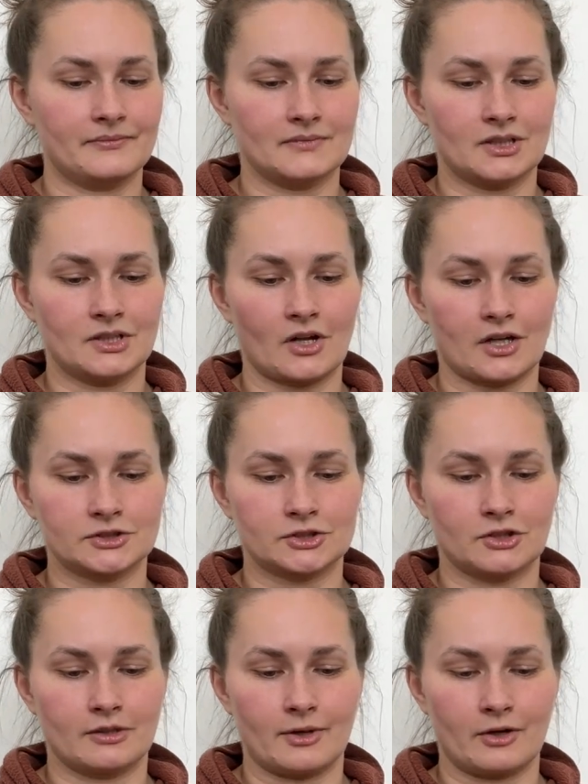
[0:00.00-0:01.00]
not sure
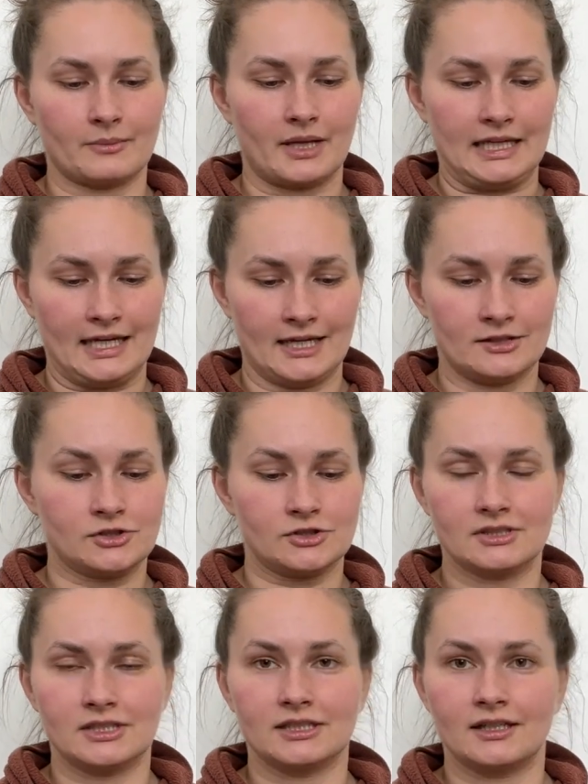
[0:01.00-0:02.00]
about my gauge.
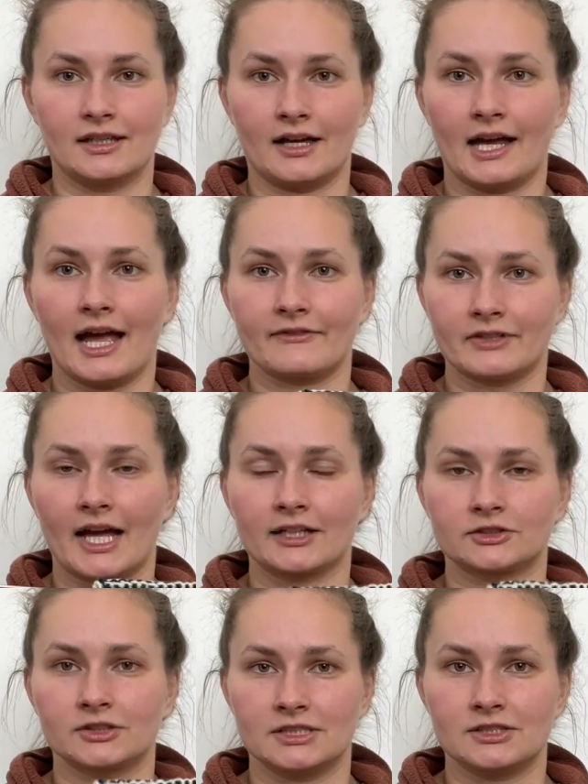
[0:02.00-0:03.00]
I have to
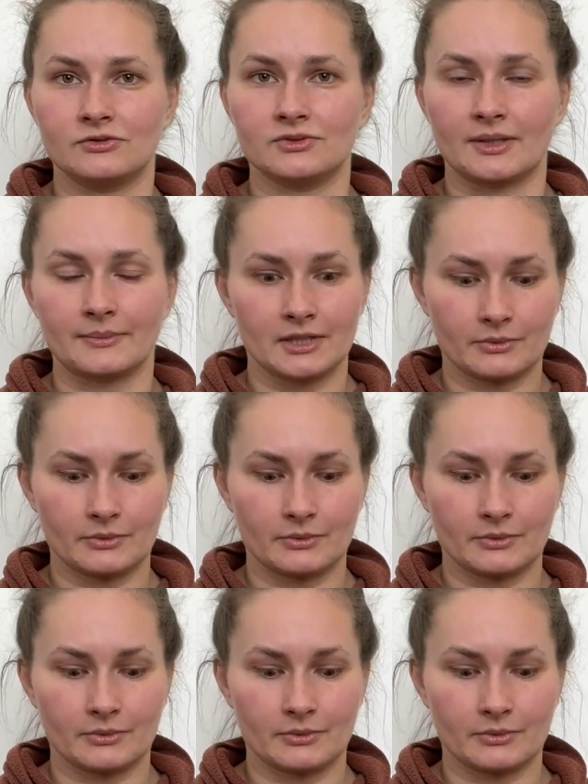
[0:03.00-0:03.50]
actually do something